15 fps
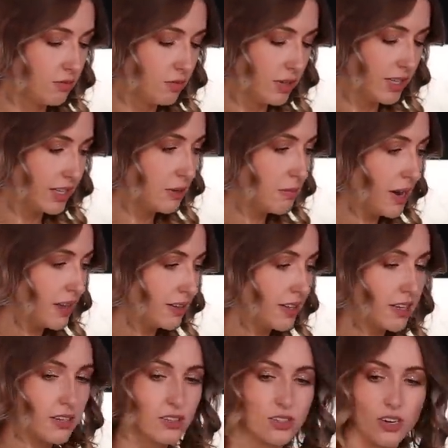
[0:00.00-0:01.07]
really
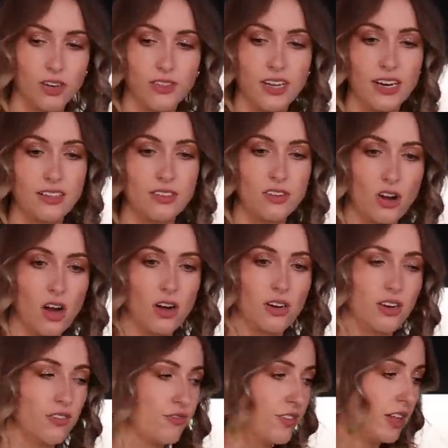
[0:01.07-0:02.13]
mildly concerned that it's not
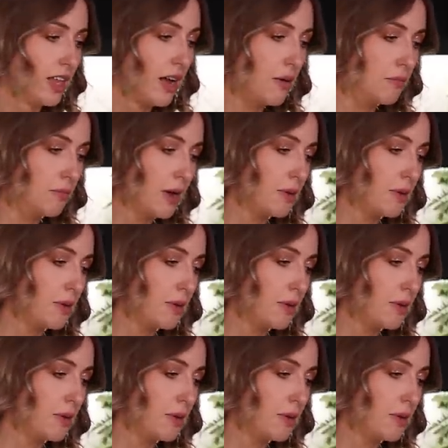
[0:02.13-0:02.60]
gonna fill up